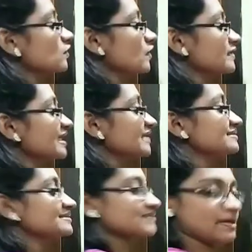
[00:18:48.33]
rotate
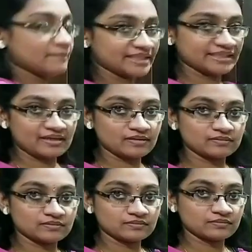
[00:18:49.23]
this umbrella.
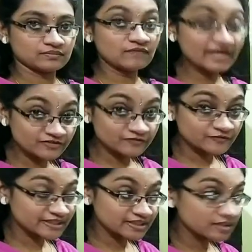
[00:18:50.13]
What do you
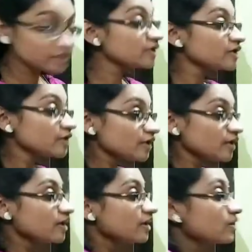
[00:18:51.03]
feel?
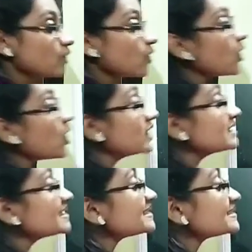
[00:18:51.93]

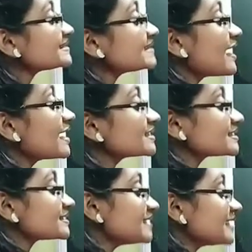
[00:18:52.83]
All these
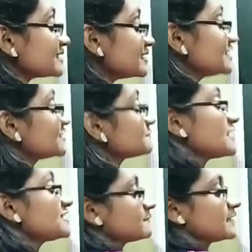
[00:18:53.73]
stars get
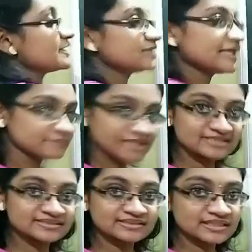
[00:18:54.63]
displacement. That
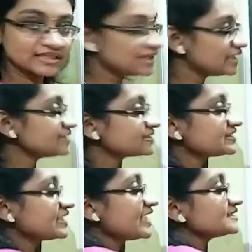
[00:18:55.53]
means it
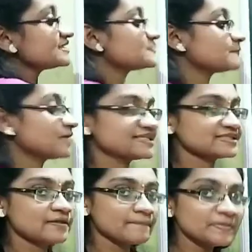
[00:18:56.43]
changed its place.
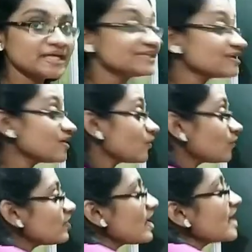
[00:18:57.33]
But
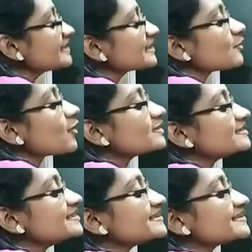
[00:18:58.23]
what about
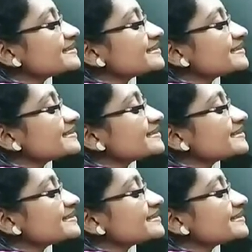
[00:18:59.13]
this